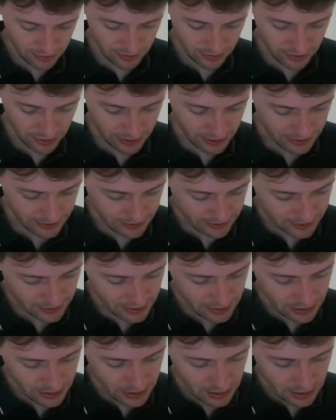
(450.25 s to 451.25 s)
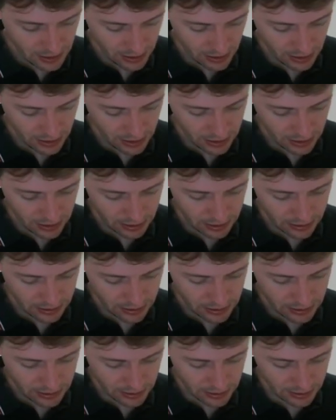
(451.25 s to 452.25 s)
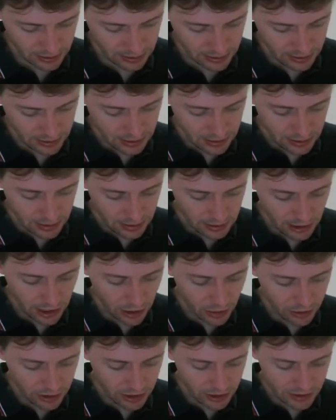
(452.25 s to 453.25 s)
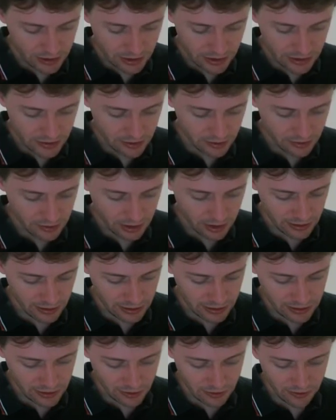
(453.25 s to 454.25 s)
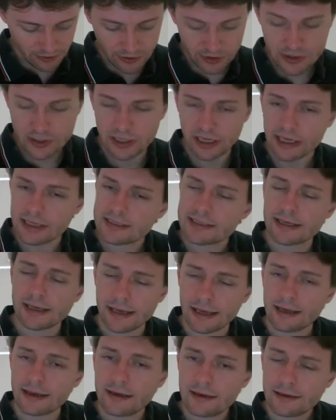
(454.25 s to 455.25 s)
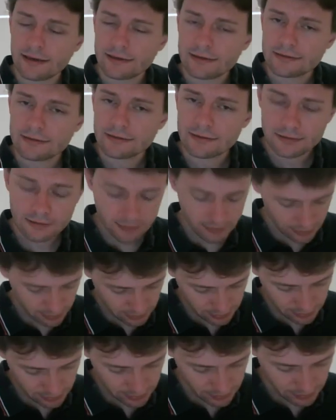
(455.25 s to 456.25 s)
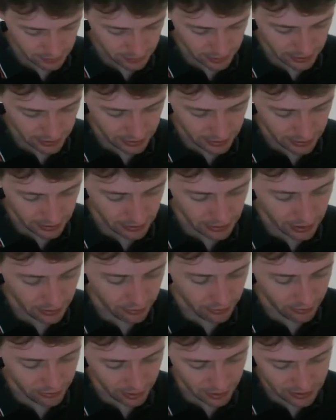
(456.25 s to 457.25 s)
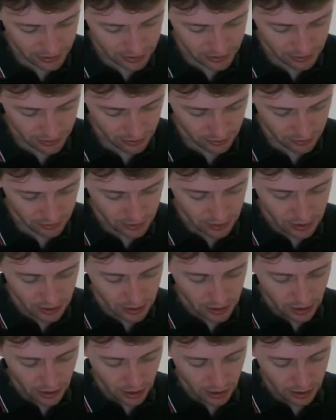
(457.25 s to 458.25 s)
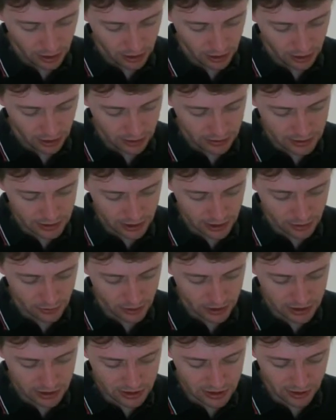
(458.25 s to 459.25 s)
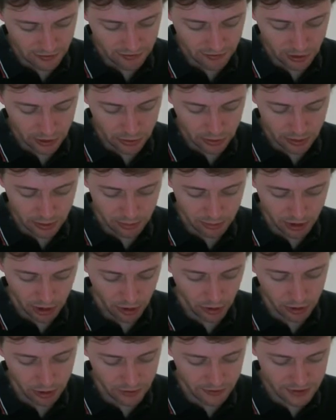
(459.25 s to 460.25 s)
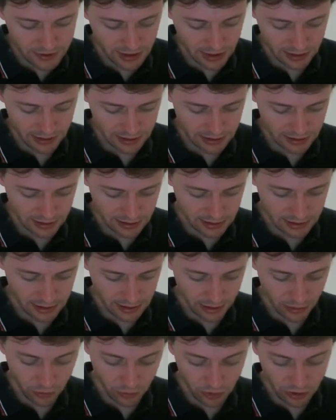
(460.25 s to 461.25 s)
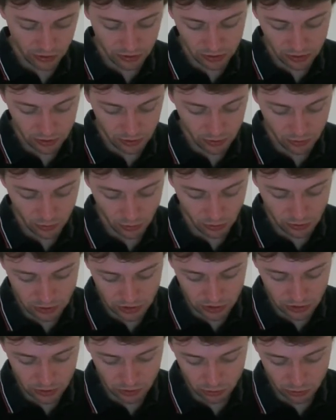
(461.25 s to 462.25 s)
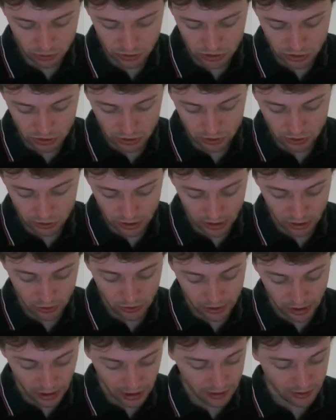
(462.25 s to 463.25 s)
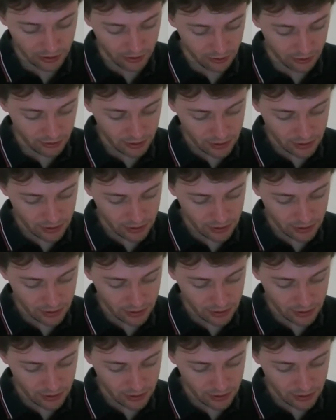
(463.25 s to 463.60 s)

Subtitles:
Right? And Naoki is a student at this university, isn't he? Right? And other things too. And tag questions that follow imperative sentences like will you, won't you, would you, can you,